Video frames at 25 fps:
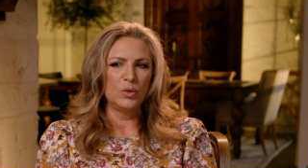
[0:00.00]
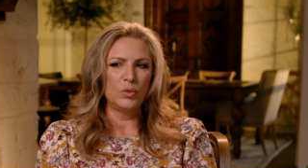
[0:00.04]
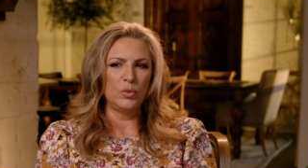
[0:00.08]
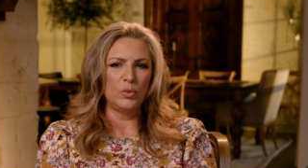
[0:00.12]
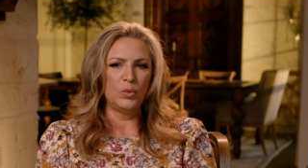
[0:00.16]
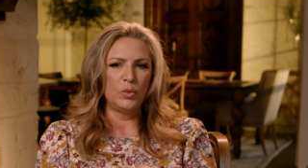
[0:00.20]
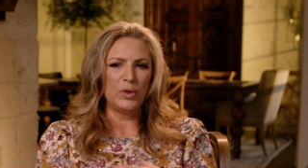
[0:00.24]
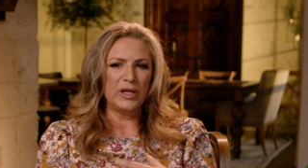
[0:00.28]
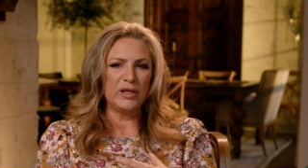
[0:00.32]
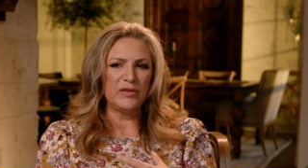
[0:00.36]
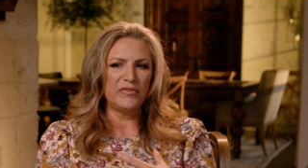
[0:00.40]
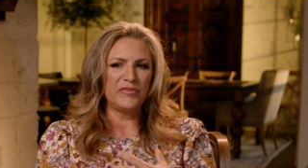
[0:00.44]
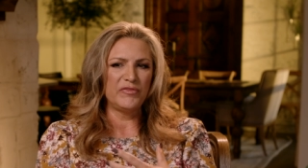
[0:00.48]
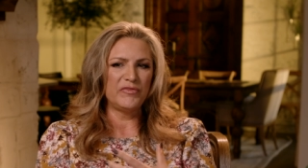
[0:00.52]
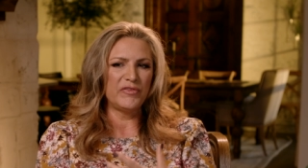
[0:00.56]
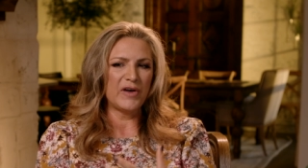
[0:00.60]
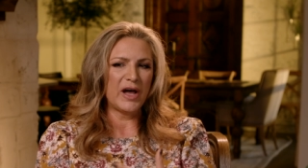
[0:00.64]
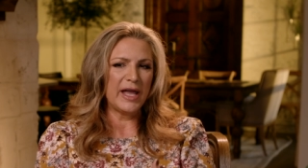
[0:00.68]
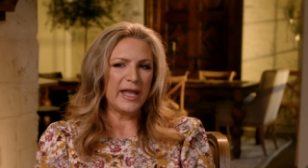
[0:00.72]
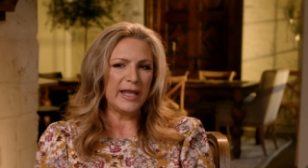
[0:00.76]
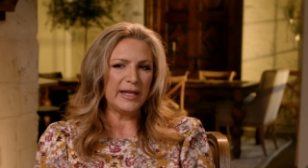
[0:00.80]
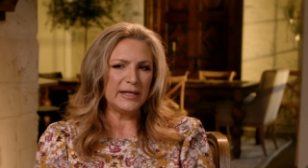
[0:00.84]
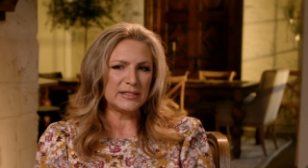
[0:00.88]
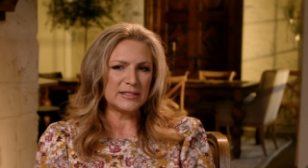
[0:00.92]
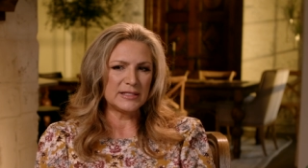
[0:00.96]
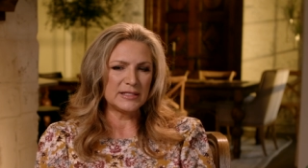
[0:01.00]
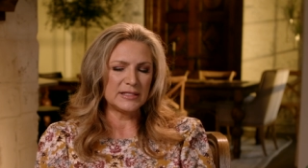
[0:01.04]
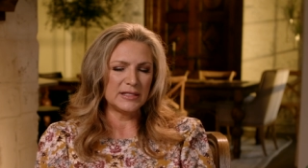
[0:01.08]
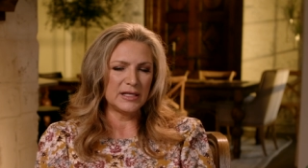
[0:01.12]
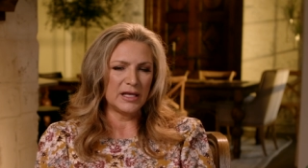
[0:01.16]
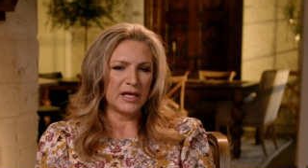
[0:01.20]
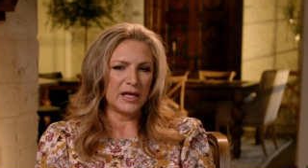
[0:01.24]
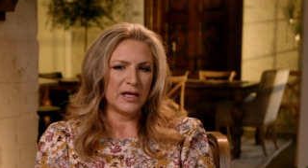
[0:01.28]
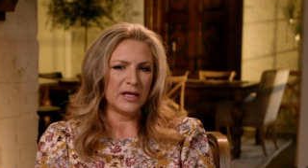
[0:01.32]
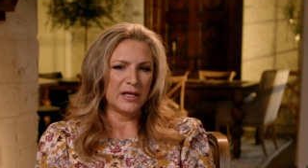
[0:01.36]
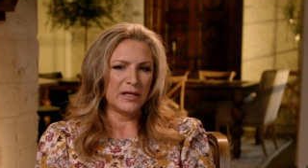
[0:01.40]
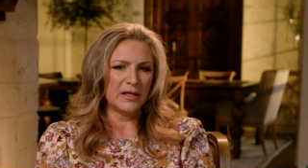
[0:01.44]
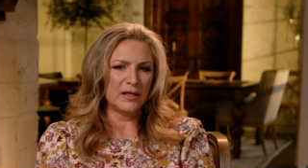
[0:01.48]
we fight
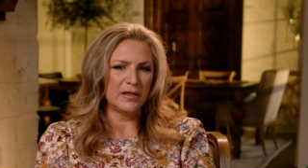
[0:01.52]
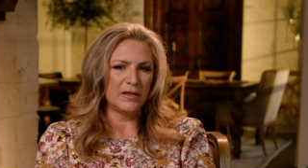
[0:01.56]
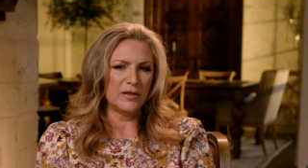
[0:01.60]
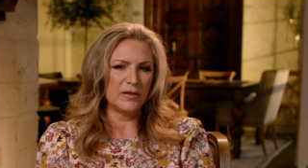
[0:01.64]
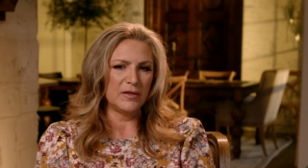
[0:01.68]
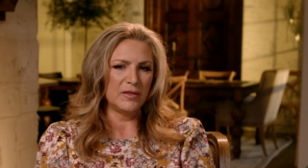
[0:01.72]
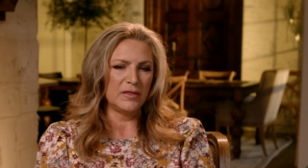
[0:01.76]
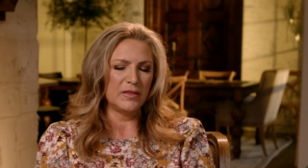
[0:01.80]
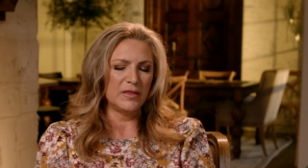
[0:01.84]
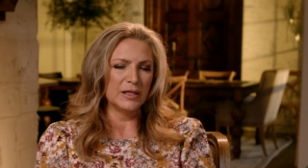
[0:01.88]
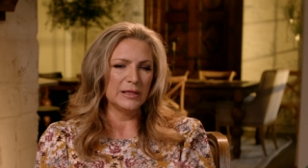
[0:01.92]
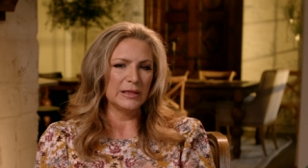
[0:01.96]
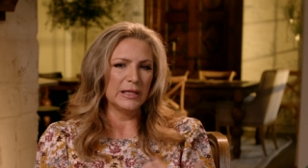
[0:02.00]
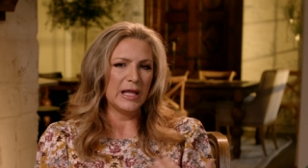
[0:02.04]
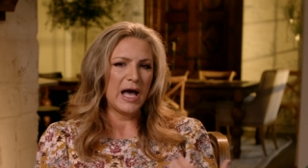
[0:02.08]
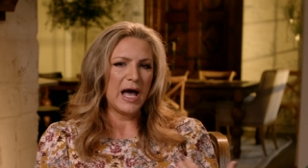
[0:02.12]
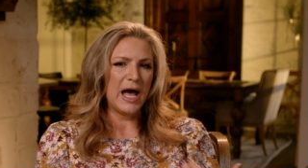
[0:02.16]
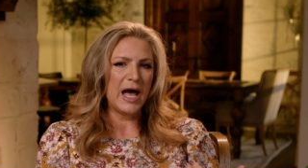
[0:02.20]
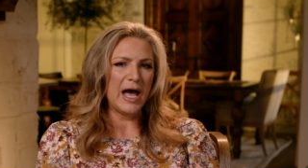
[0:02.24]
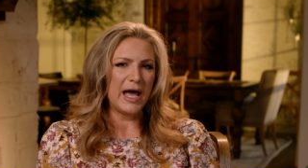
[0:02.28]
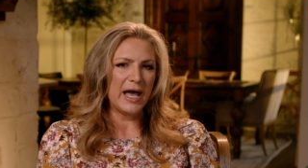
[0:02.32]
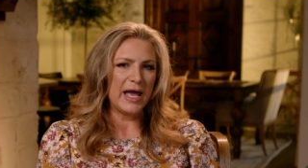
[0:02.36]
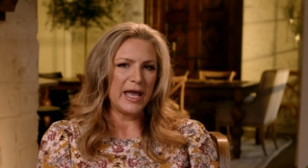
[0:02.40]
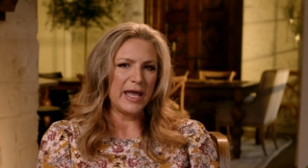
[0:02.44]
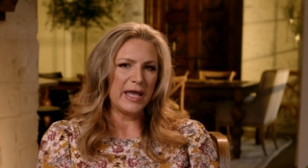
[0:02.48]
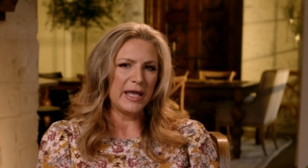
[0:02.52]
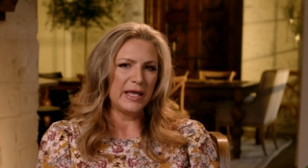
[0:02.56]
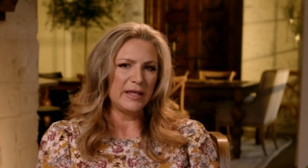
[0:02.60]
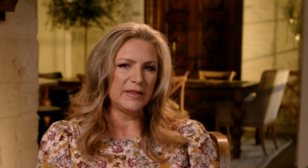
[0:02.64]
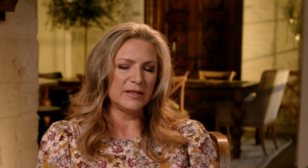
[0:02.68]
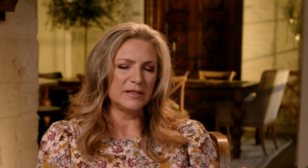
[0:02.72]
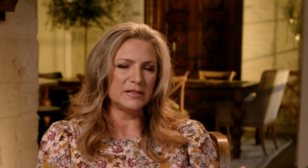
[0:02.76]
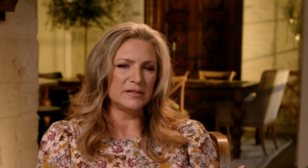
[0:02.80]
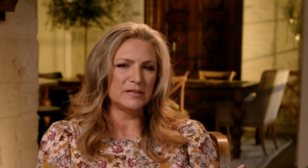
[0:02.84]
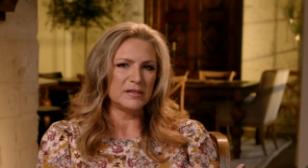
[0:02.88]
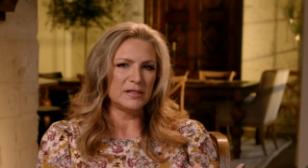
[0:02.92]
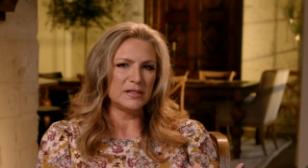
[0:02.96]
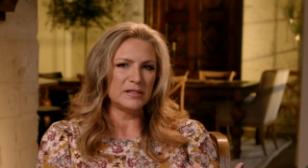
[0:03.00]
uh, the lie
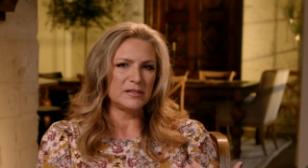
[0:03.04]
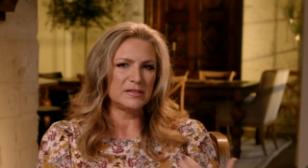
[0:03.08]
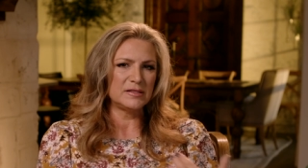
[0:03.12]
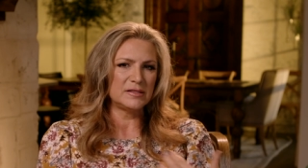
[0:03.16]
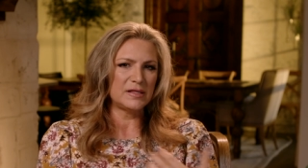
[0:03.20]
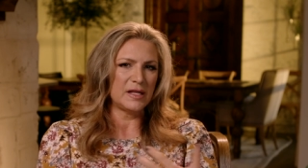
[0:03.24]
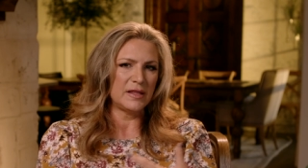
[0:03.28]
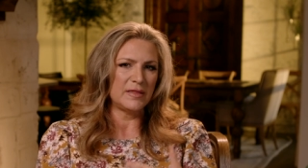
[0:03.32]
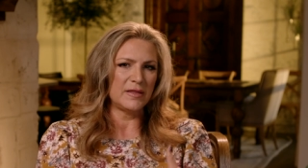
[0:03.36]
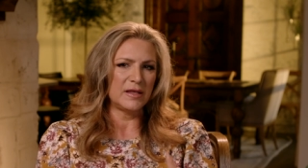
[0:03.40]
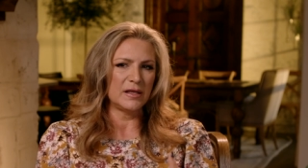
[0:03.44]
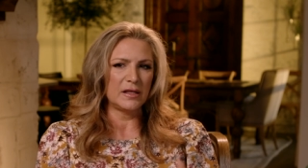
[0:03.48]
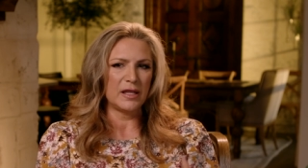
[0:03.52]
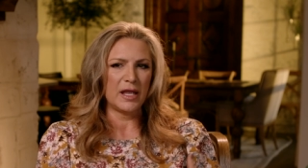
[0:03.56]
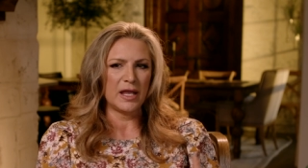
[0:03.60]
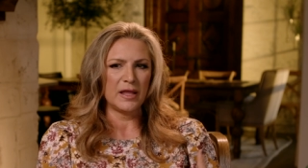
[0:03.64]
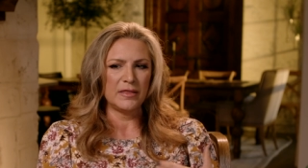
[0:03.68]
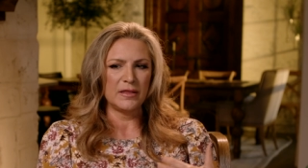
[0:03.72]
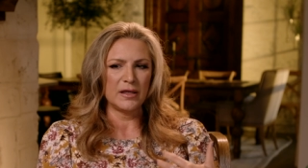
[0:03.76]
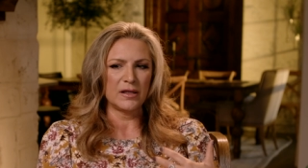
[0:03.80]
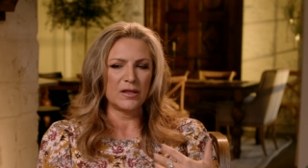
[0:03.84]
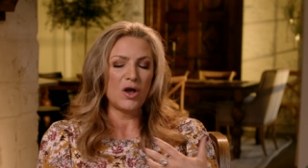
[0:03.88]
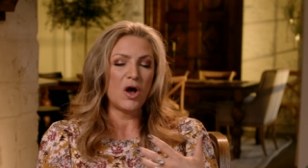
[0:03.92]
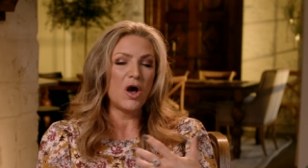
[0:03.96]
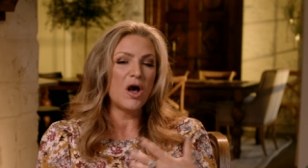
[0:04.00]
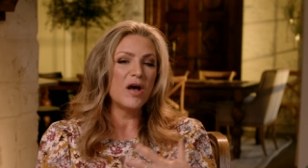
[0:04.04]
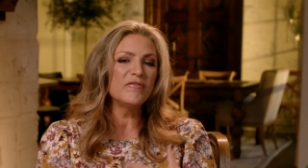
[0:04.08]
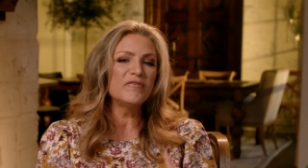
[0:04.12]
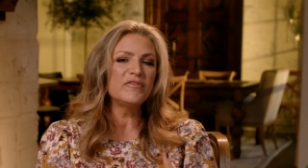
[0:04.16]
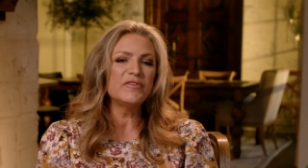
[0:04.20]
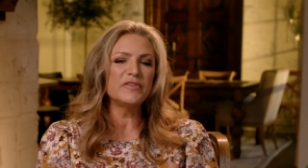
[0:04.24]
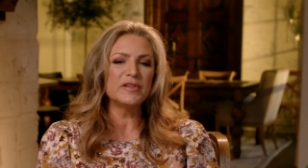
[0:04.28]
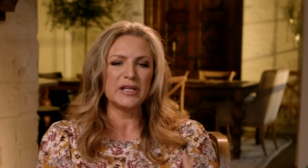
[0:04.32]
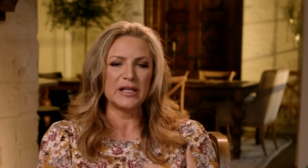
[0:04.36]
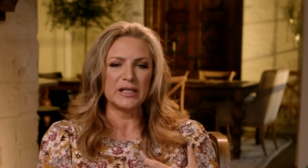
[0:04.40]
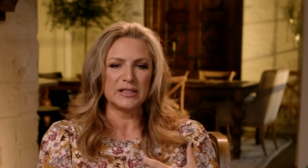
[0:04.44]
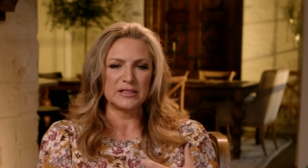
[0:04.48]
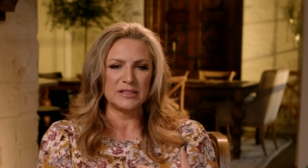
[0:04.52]
that, that's and the, and the
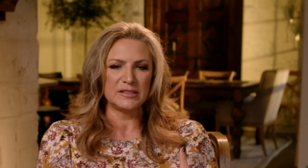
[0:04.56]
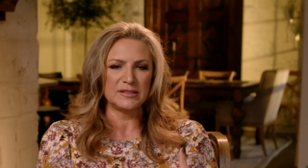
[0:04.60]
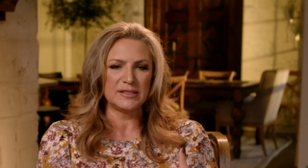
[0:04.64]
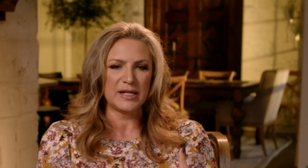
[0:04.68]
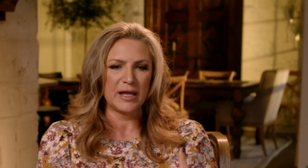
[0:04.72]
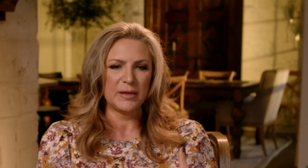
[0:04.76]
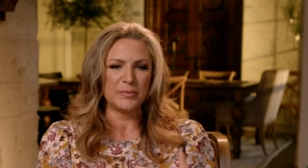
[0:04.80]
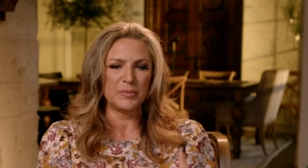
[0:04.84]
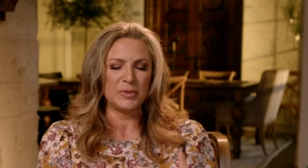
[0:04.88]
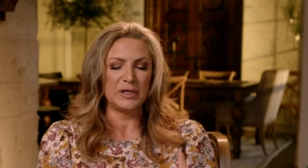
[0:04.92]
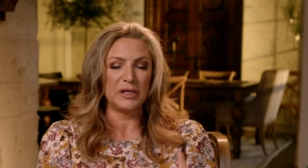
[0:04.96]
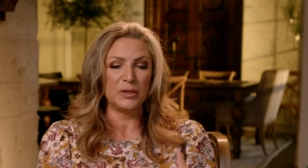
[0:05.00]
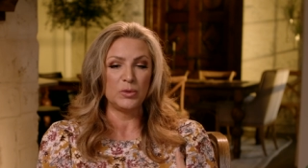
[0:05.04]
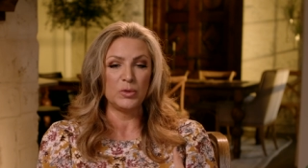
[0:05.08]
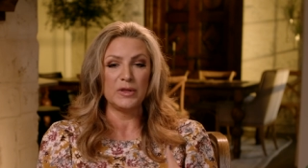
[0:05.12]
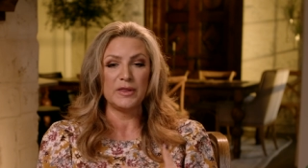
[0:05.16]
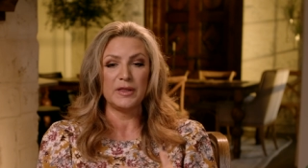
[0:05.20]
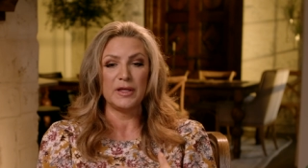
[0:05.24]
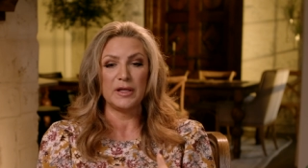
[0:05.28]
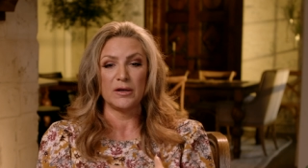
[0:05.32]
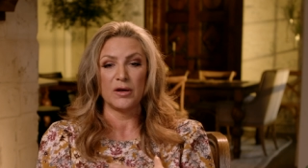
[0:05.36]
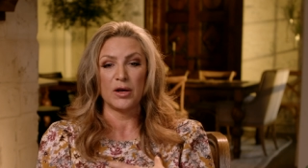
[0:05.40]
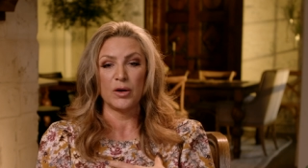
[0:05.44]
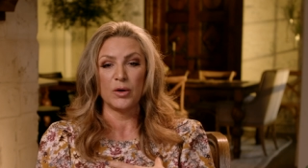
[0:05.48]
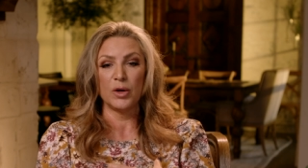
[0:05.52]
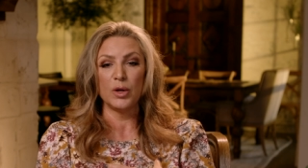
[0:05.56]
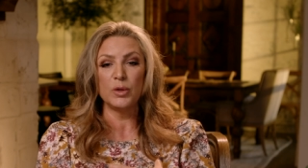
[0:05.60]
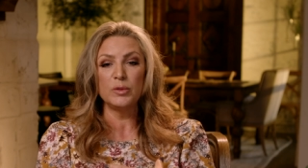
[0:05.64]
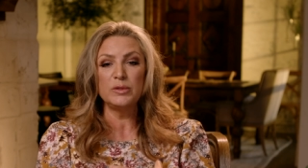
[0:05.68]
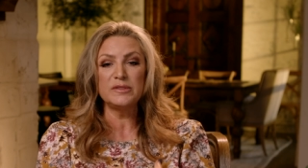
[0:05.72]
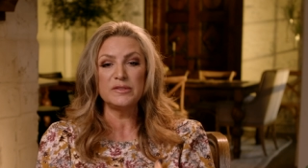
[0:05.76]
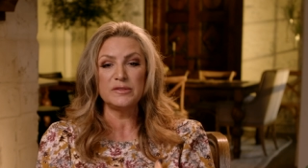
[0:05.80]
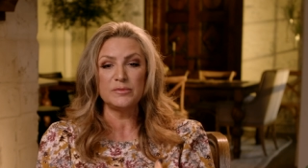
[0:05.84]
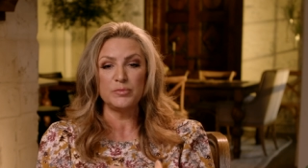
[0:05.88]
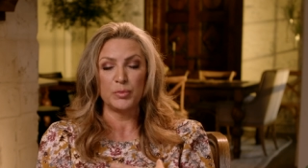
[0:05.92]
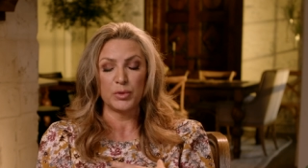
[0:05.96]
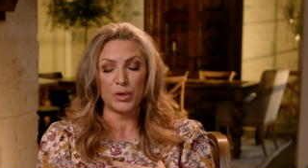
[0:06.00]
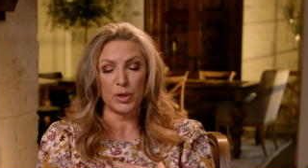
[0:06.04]
conflict that's happening within our own
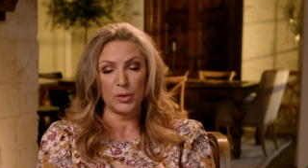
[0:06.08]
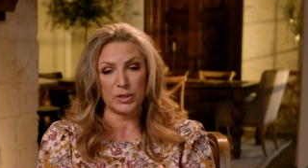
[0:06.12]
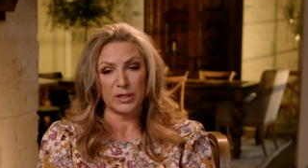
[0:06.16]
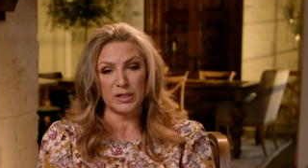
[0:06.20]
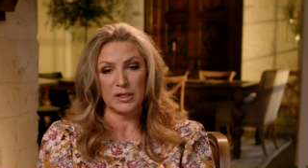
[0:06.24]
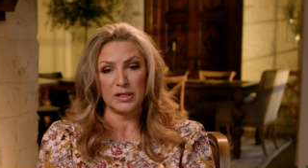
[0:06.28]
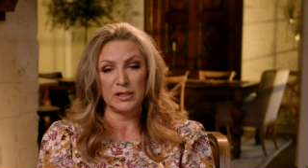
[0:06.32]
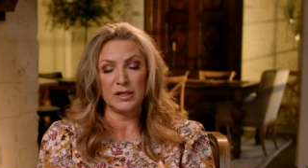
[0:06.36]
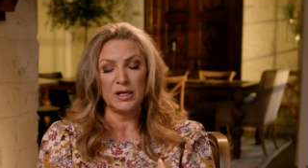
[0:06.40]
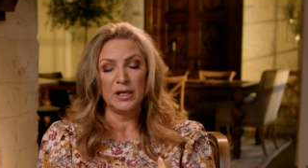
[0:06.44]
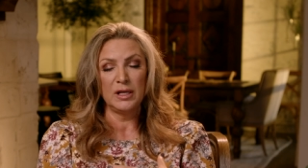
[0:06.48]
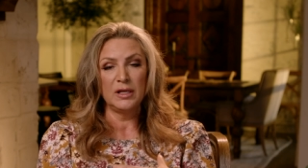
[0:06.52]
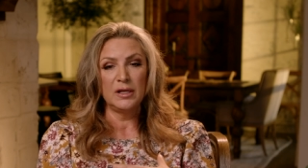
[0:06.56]
broken